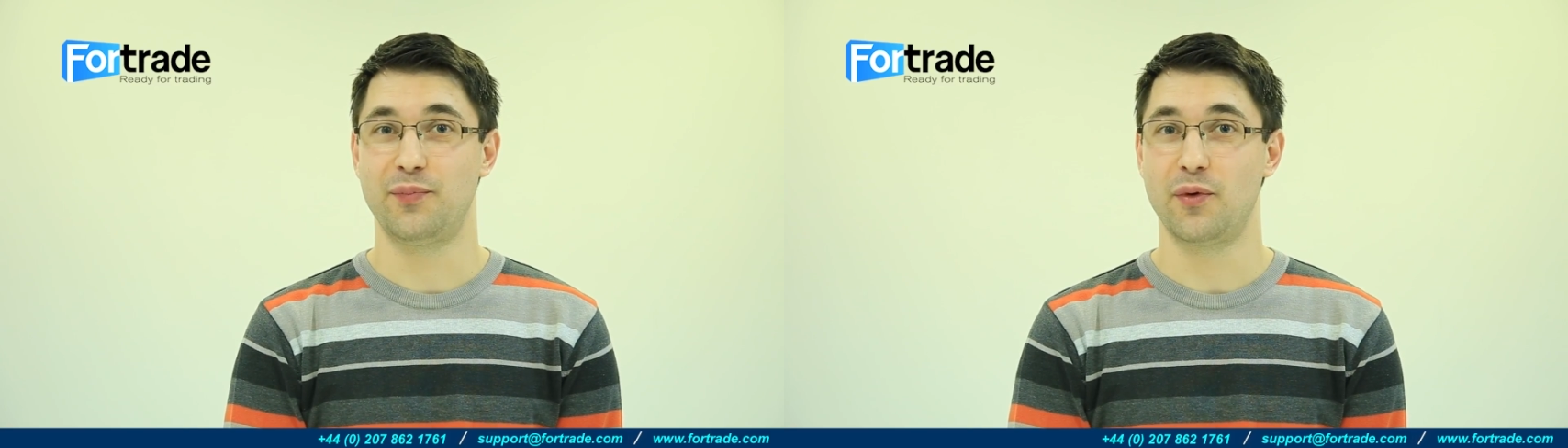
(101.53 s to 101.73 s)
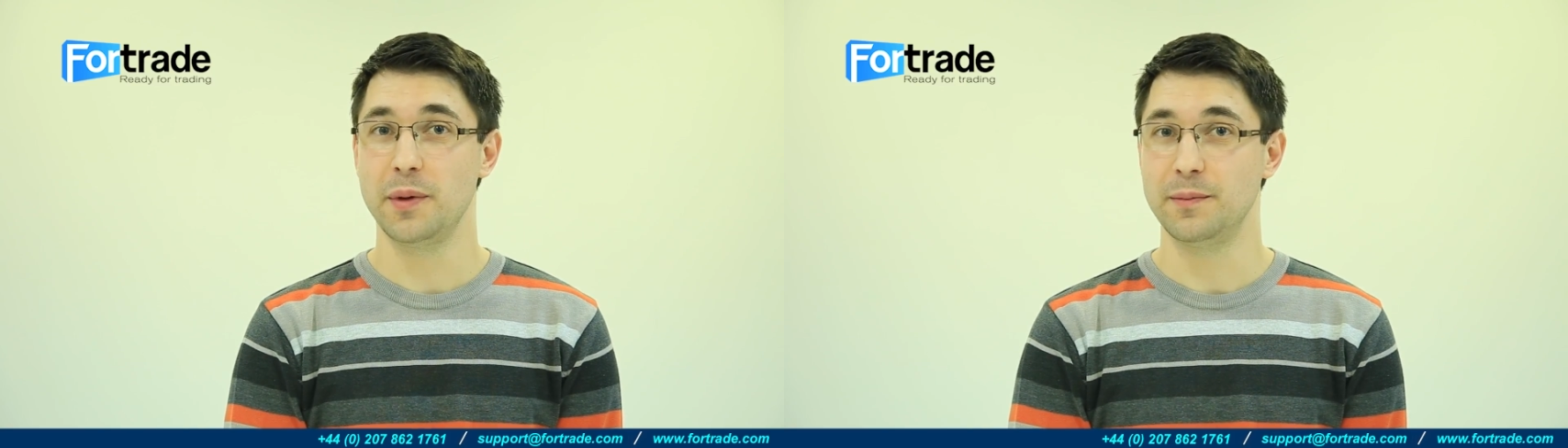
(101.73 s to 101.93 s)

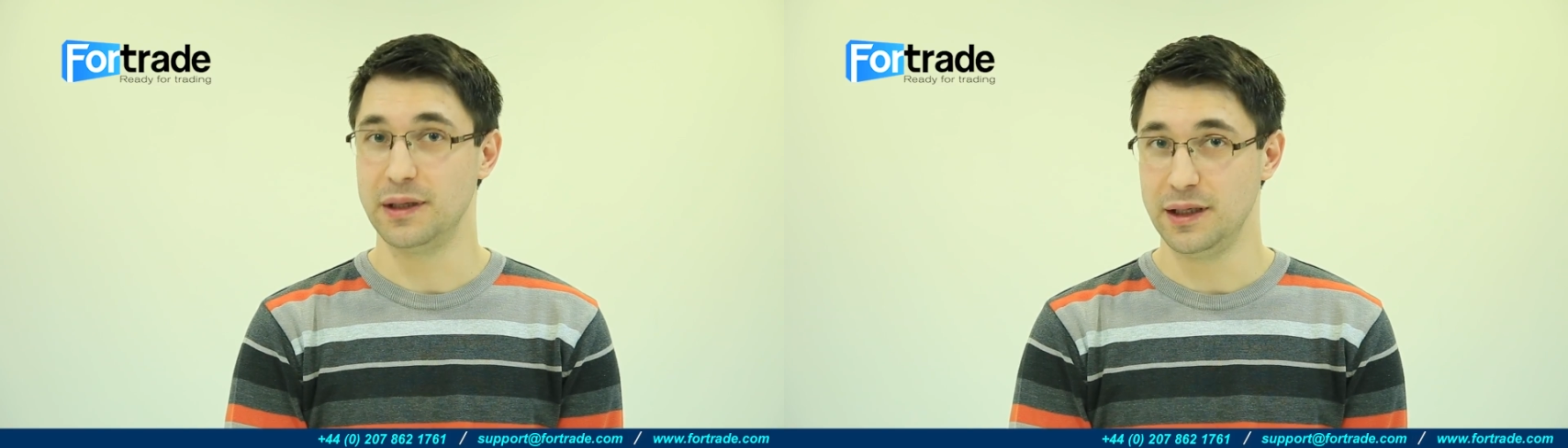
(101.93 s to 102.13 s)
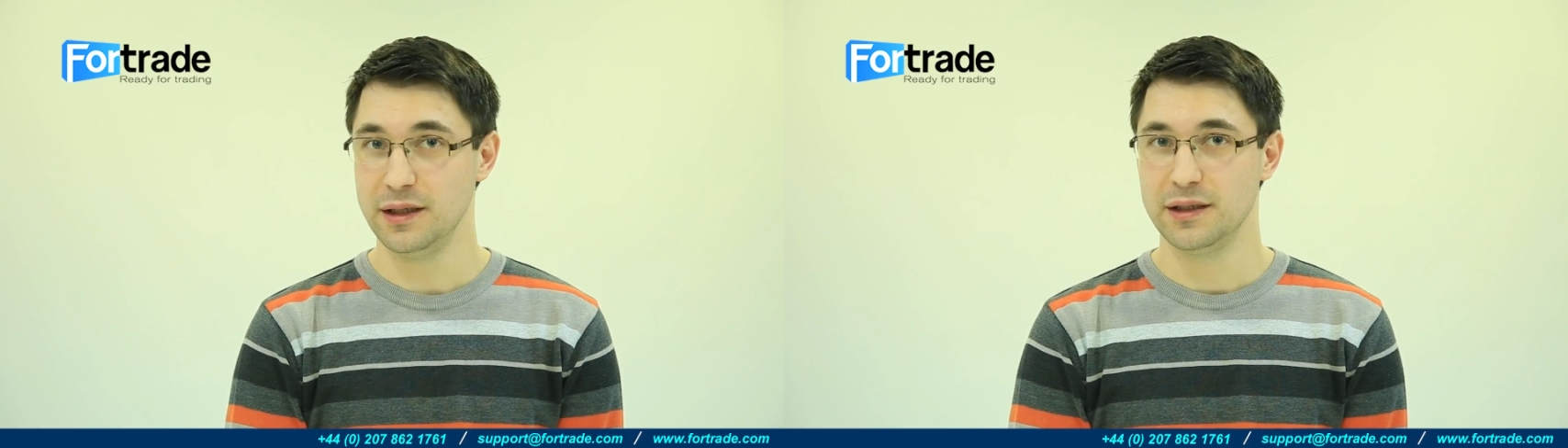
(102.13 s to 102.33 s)

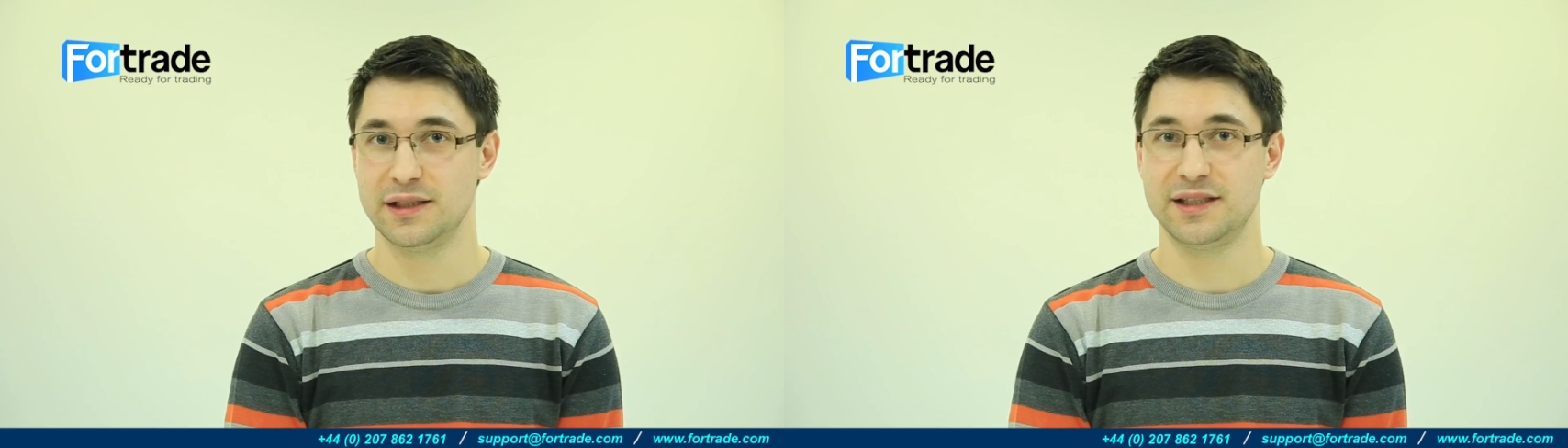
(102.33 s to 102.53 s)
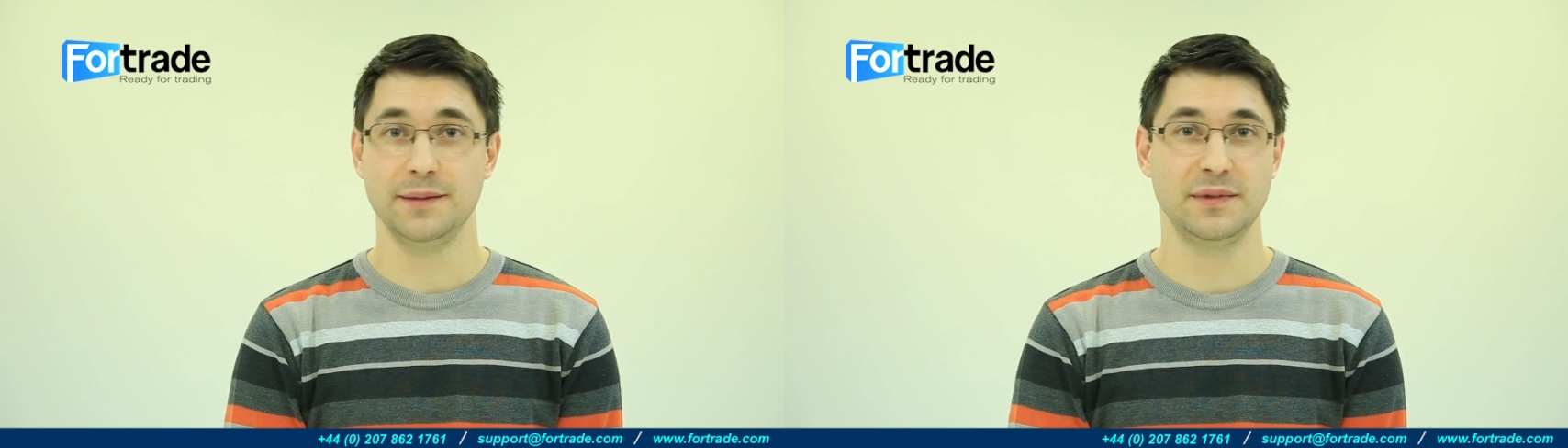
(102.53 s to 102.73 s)
probably
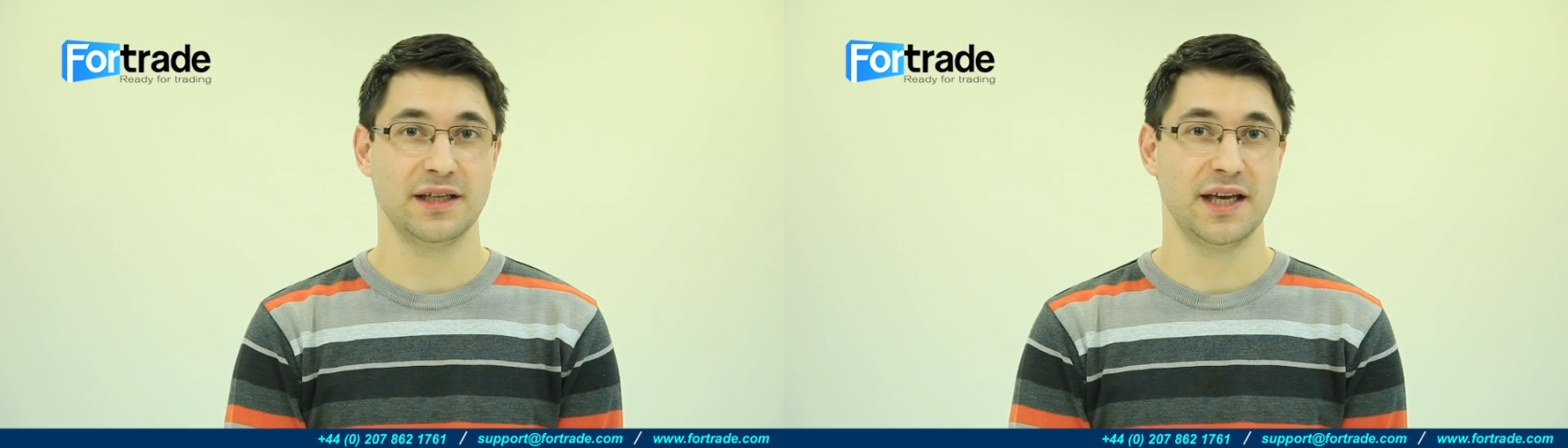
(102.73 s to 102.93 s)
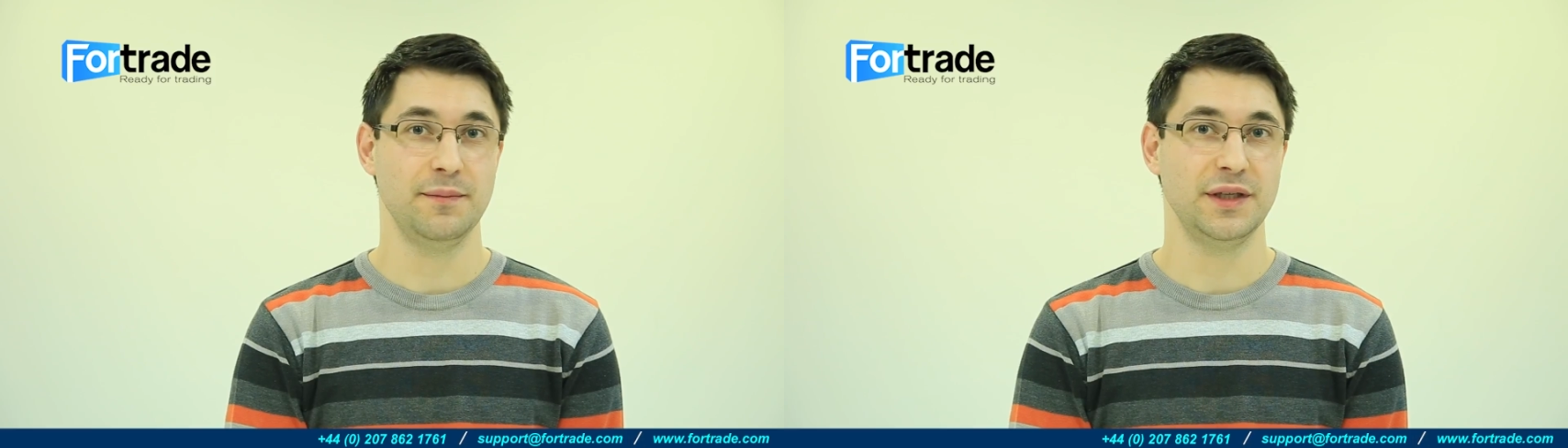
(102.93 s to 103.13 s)

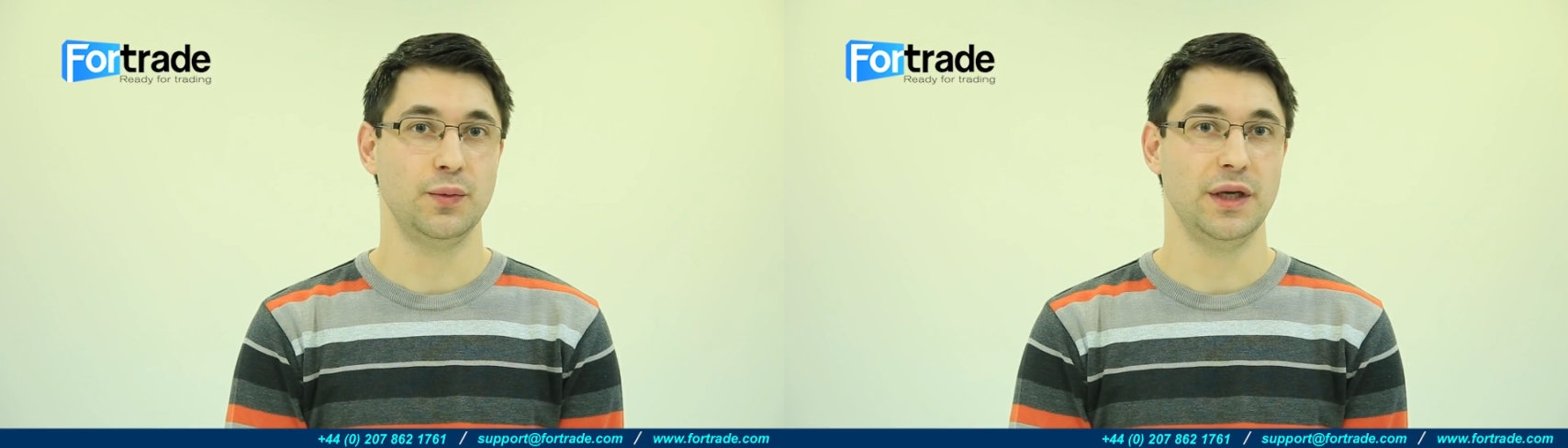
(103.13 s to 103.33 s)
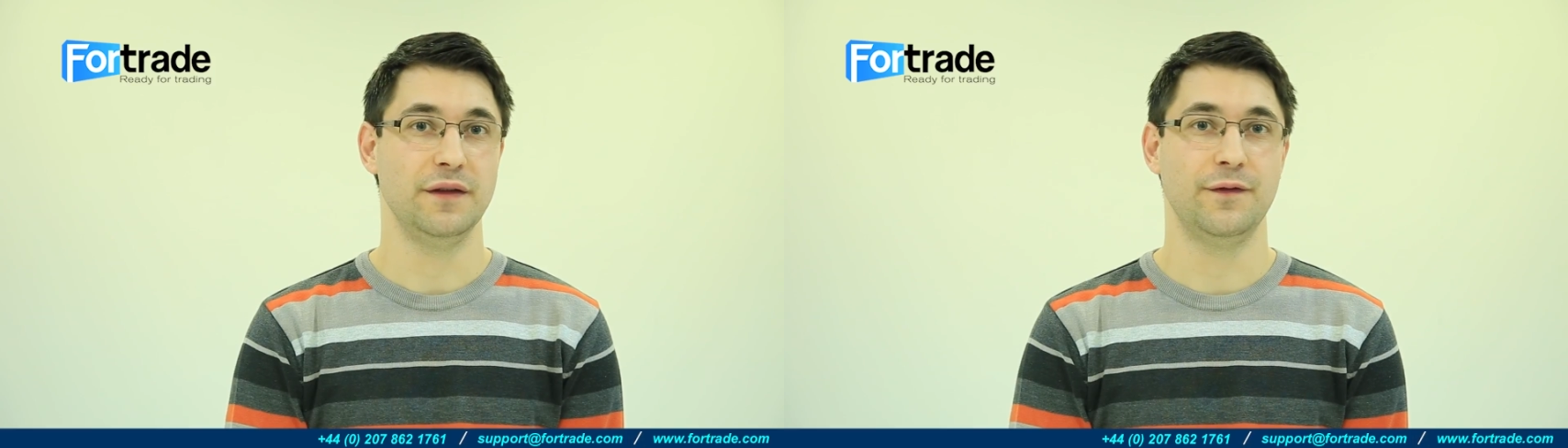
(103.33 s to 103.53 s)
sometime
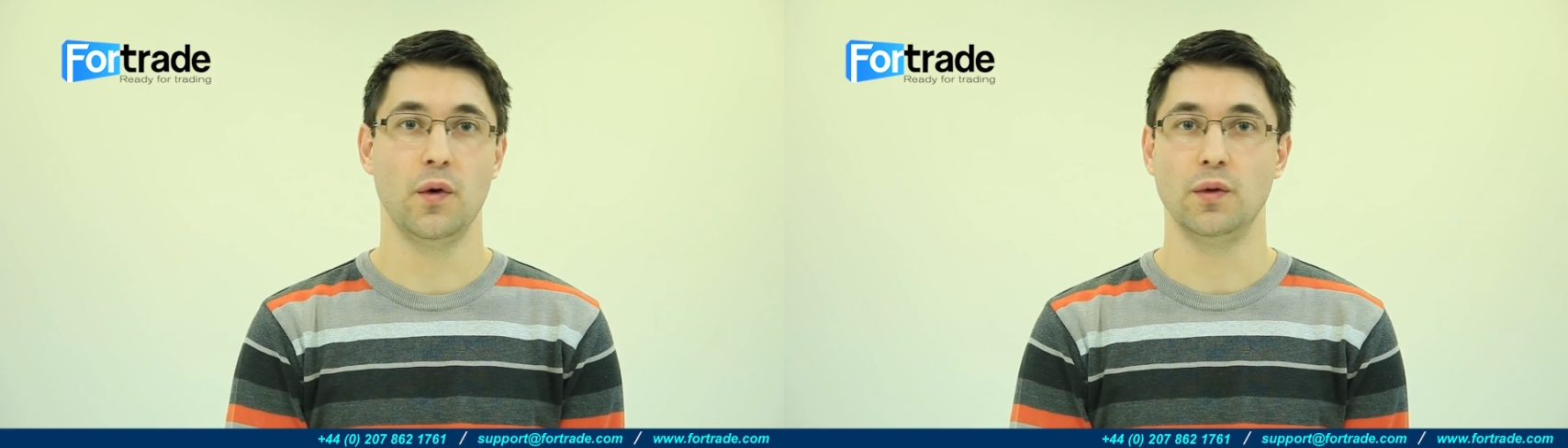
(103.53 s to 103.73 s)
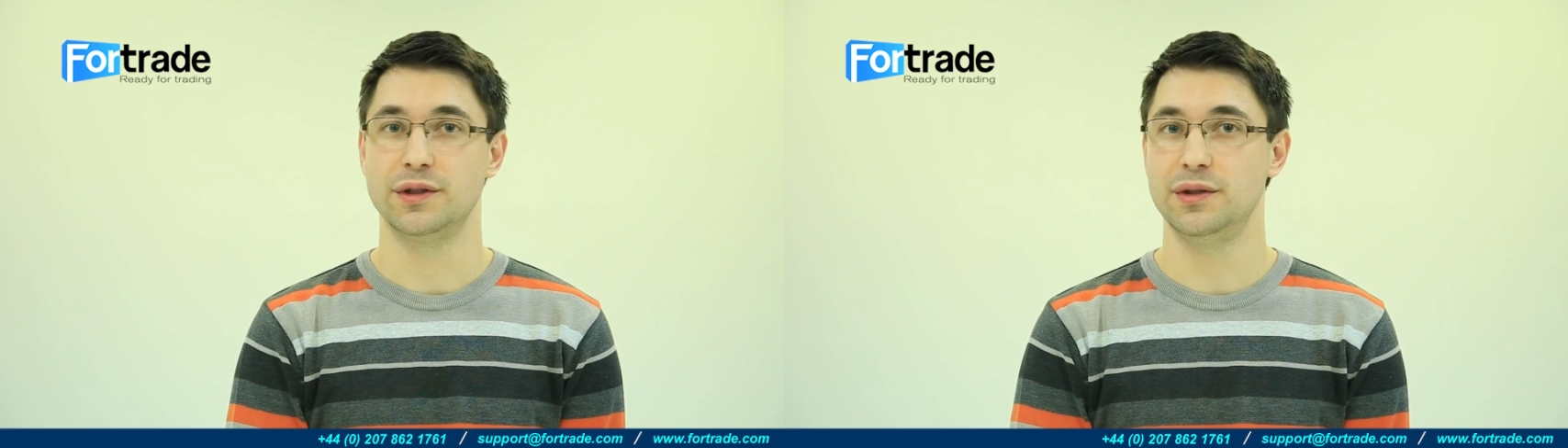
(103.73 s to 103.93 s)
between fall